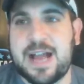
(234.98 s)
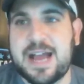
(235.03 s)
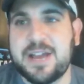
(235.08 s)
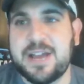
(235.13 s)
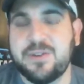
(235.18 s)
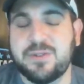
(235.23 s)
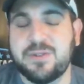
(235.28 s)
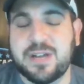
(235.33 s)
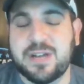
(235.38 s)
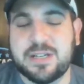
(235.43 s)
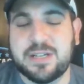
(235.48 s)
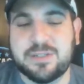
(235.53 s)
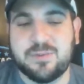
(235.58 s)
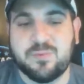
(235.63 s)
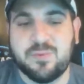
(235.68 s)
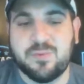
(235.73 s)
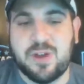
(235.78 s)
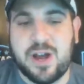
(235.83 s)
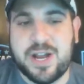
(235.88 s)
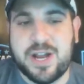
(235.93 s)
a guy who doesn't
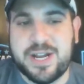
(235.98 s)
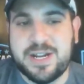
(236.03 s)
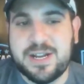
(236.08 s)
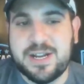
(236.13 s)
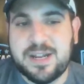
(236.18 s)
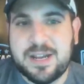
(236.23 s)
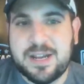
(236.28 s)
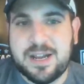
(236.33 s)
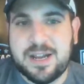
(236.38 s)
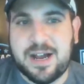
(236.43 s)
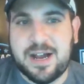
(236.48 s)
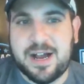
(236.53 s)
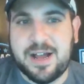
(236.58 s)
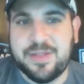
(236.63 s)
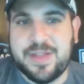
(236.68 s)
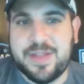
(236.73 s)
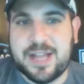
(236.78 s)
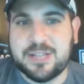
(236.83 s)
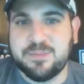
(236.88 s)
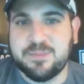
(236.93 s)
run,
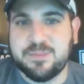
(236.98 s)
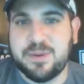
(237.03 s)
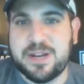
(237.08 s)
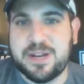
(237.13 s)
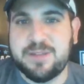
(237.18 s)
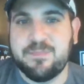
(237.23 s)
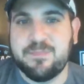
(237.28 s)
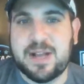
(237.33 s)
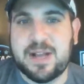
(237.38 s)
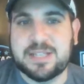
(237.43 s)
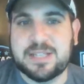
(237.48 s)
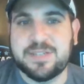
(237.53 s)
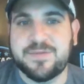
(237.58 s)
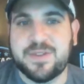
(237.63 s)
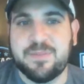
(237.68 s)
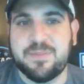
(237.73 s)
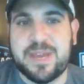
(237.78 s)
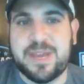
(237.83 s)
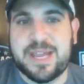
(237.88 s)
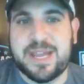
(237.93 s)
that's pretty impressive
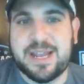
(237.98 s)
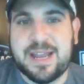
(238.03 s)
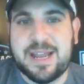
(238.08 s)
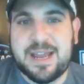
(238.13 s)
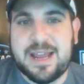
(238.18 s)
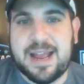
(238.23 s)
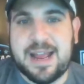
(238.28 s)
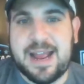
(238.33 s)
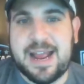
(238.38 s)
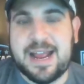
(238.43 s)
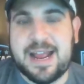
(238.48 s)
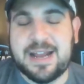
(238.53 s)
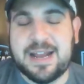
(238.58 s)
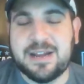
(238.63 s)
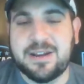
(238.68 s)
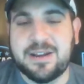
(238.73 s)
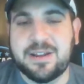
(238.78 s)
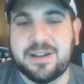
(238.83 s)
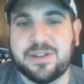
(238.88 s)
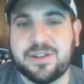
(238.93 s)
to me.
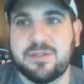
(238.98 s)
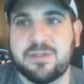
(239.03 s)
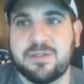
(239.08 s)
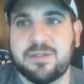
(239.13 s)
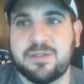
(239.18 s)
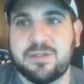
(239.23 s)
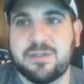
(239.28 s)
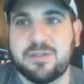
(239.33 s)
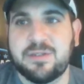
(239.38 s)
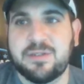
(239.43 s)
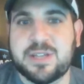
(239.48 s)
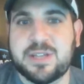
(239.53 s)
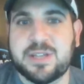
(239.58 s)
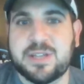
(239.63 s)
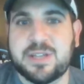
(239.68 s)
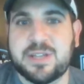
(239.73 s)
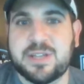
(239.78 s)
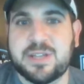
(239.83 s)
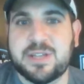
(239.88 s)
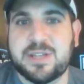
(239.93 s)
And you look at those
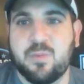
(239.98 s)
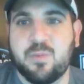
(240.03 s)
games,